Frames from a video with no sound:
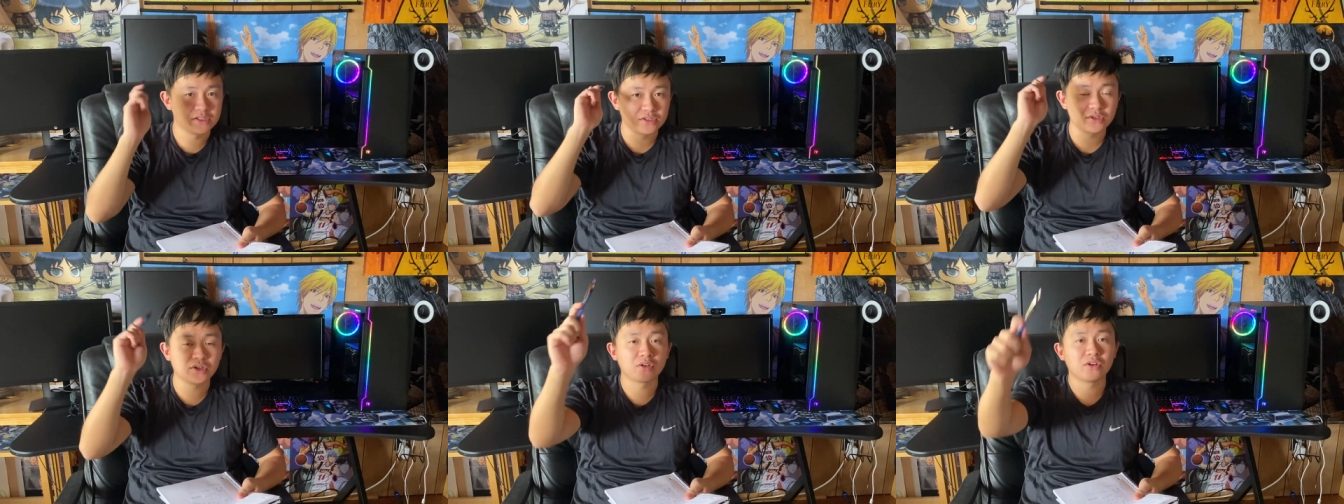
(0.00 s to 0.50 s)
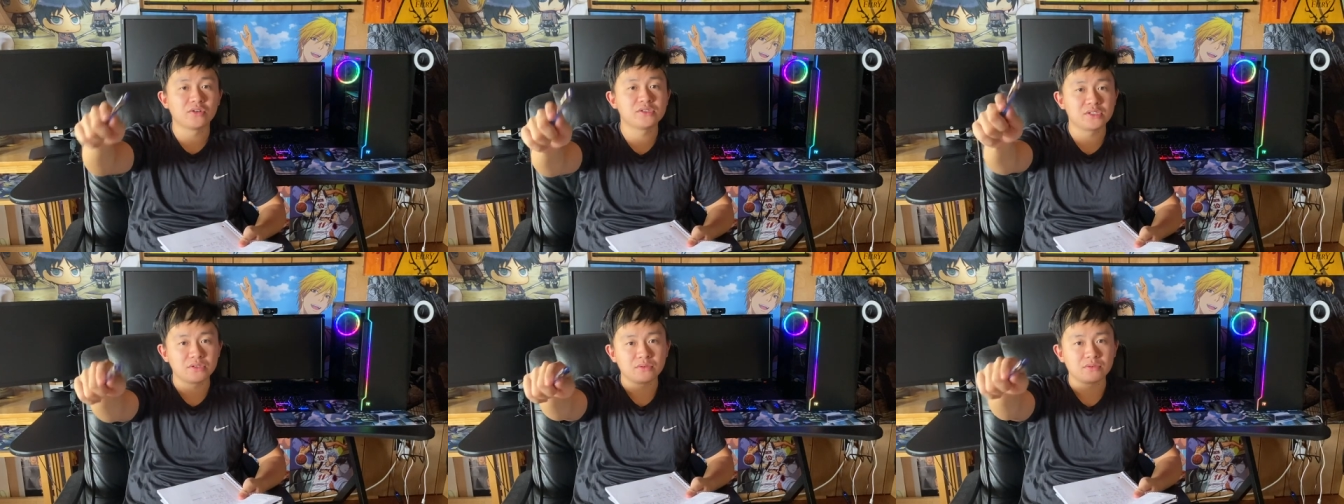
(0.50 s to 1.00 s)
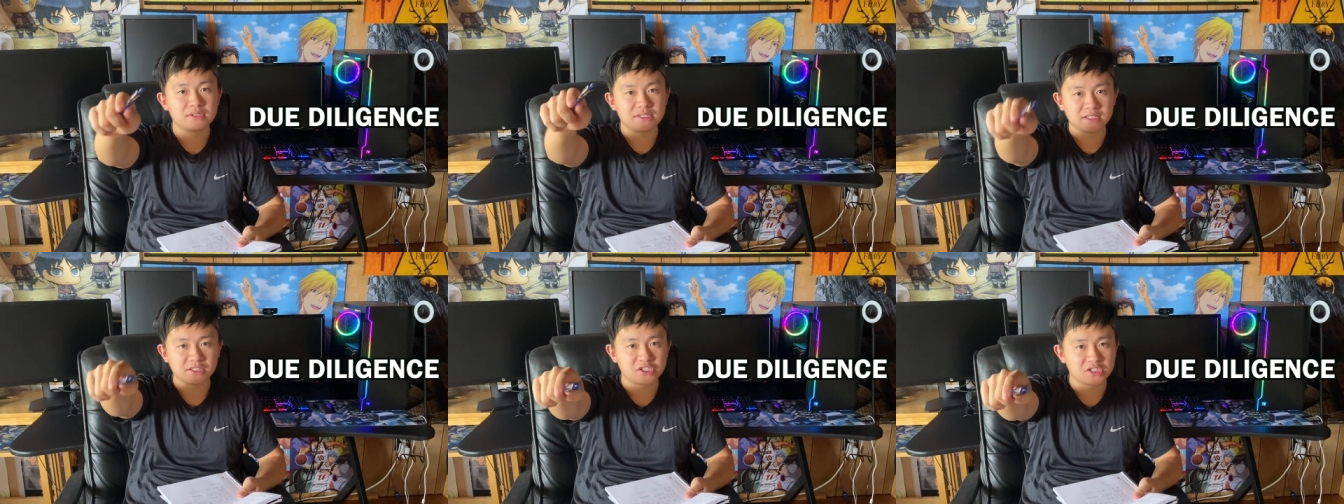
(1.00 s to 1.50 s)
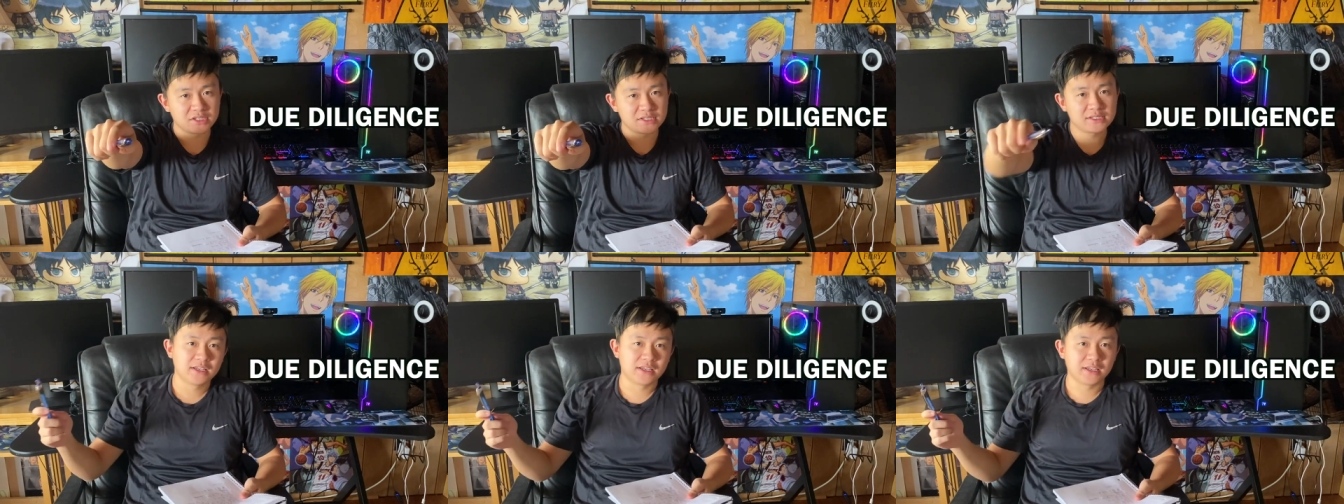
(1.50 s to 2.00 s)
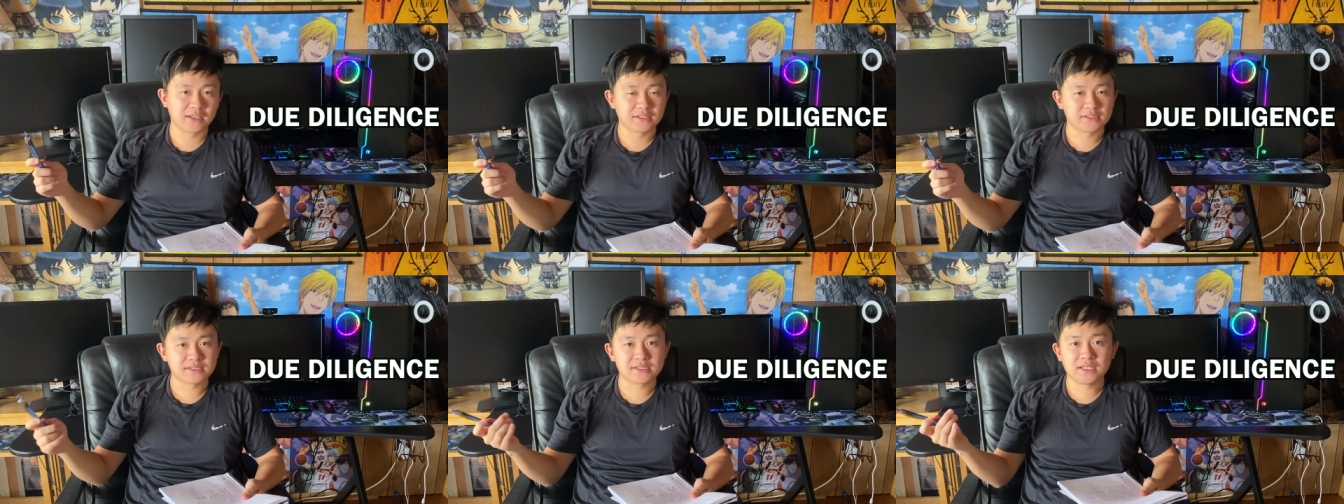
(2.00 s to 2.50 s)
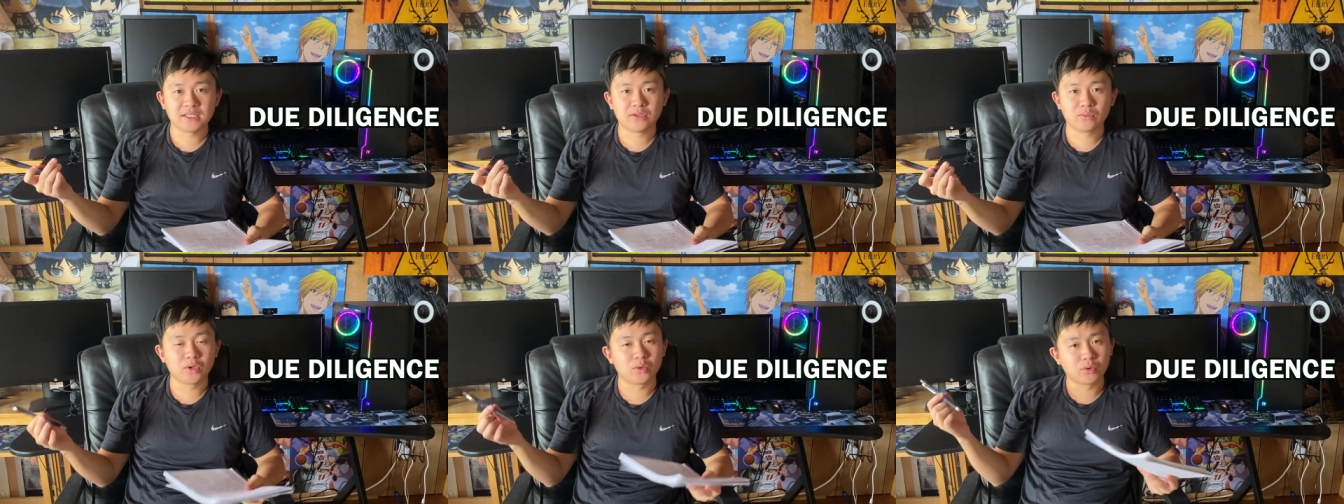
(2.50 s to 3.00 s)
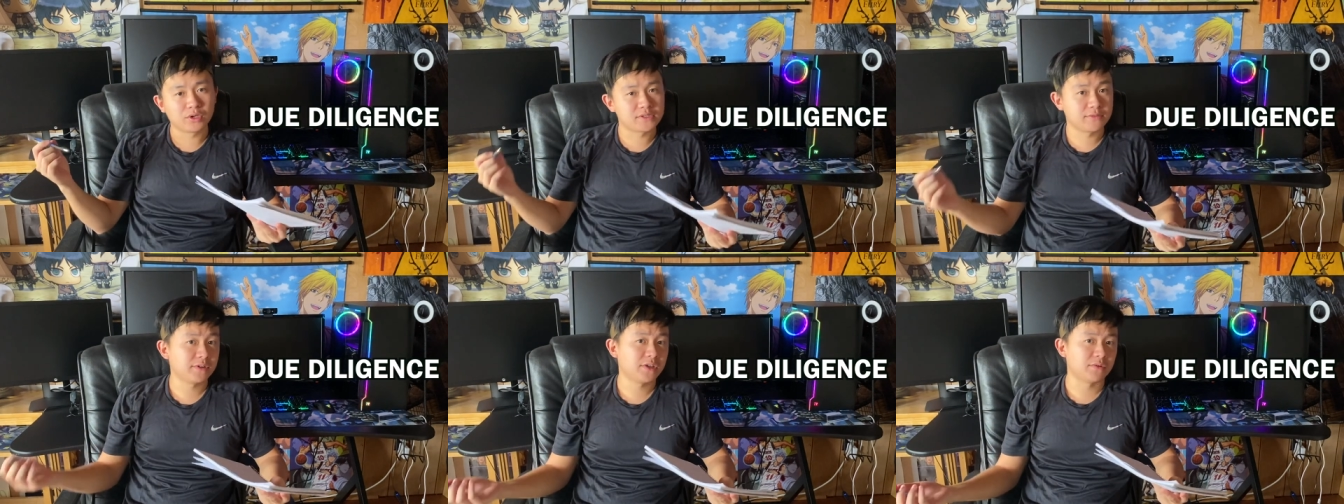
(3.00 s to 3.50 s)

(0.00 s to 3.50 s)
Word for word: Do your own due diligence and see what works for you.